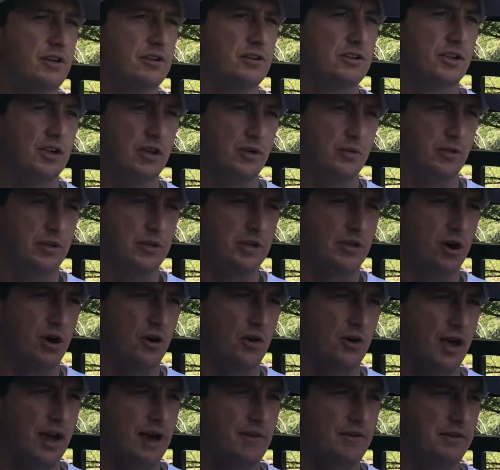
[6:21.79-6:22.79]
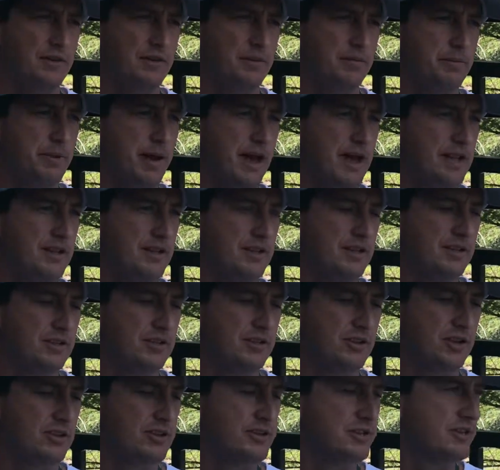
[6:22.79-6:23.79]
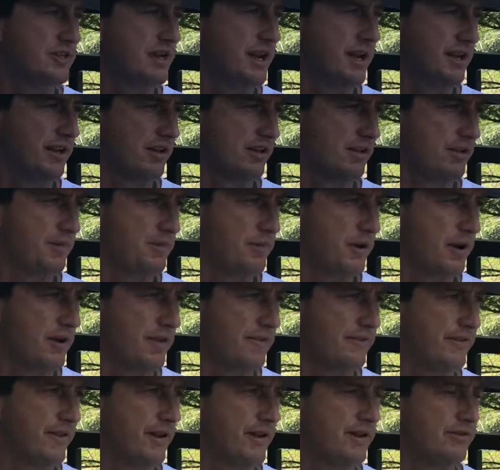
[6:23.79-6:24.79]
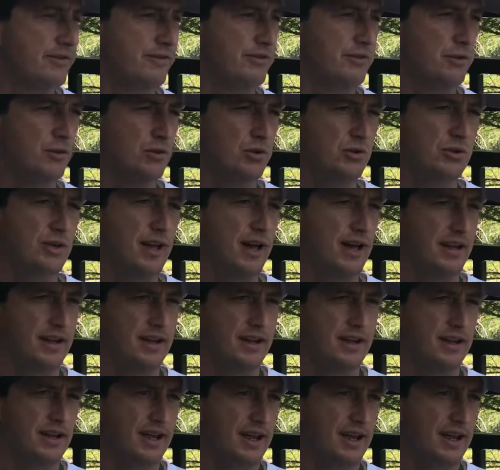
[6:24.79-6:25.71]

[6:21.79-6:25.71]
so that we don't have a dependence on genetically modified food that